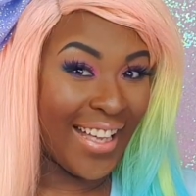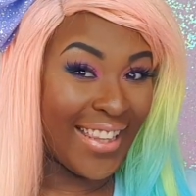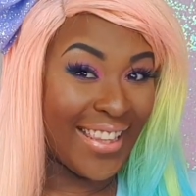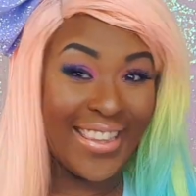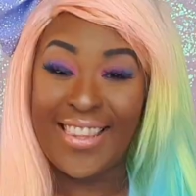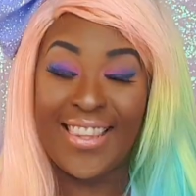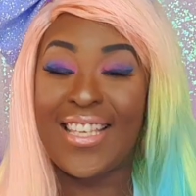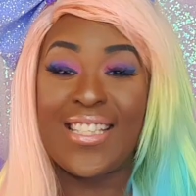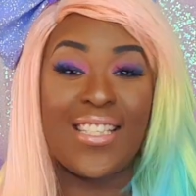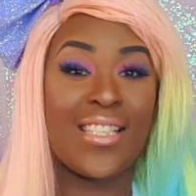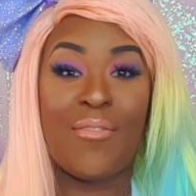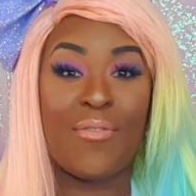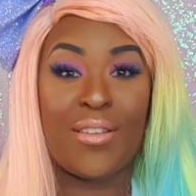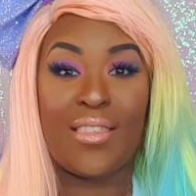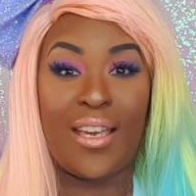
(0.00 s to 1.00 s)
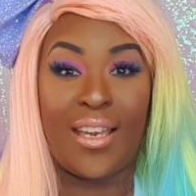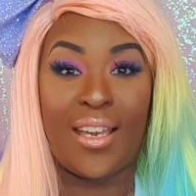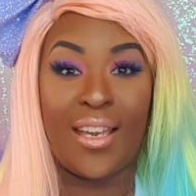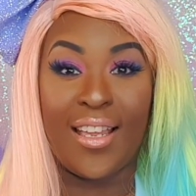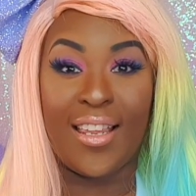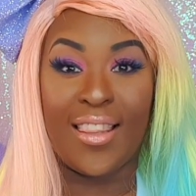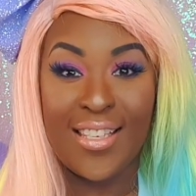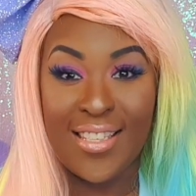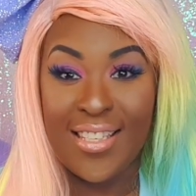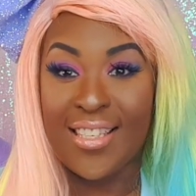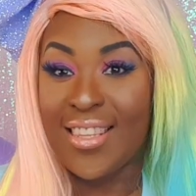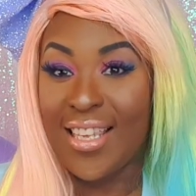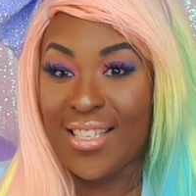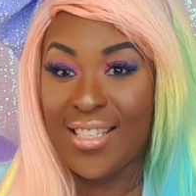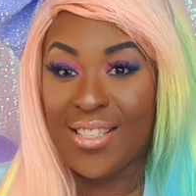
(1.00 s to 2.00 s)
This is everything.
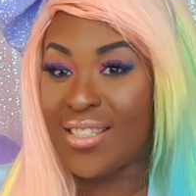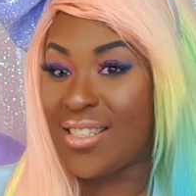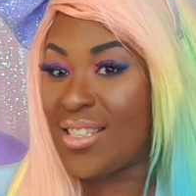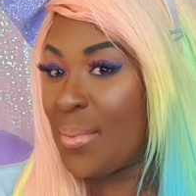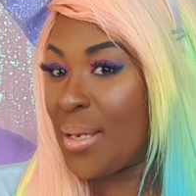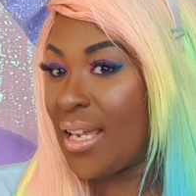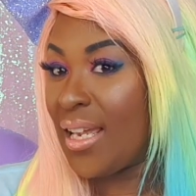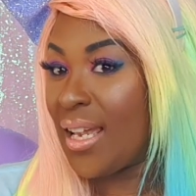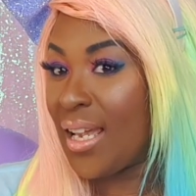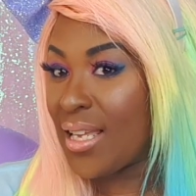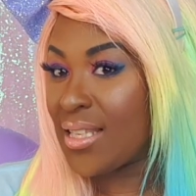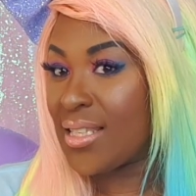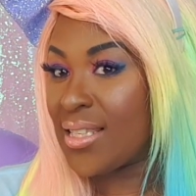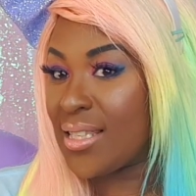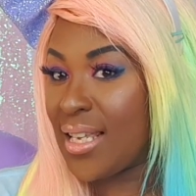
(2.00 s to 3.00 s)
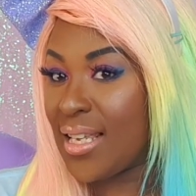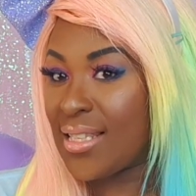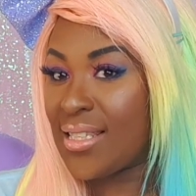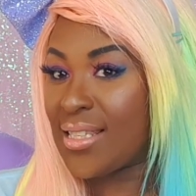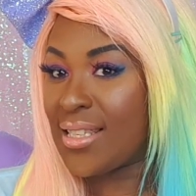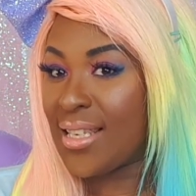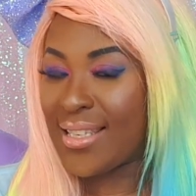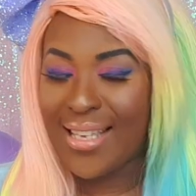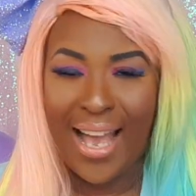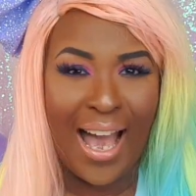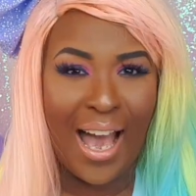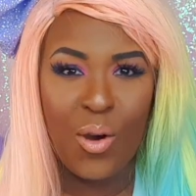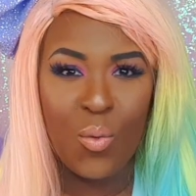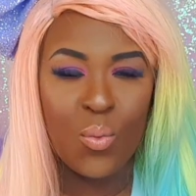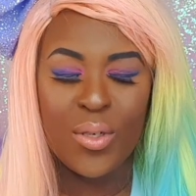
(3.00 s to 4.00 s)
This to me is
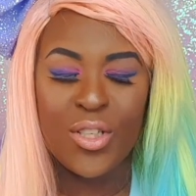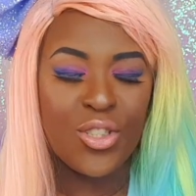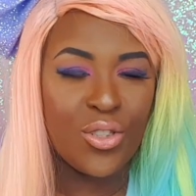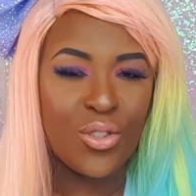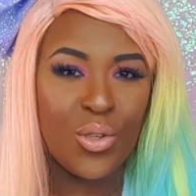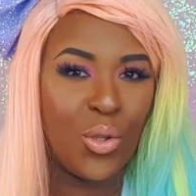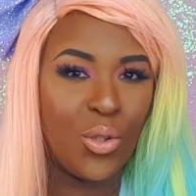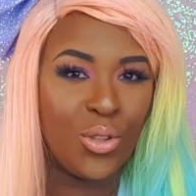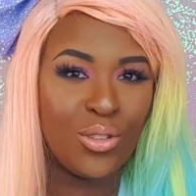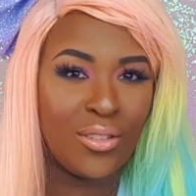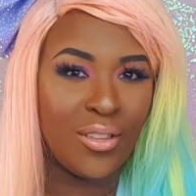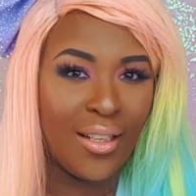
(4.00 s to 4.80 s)
how we should all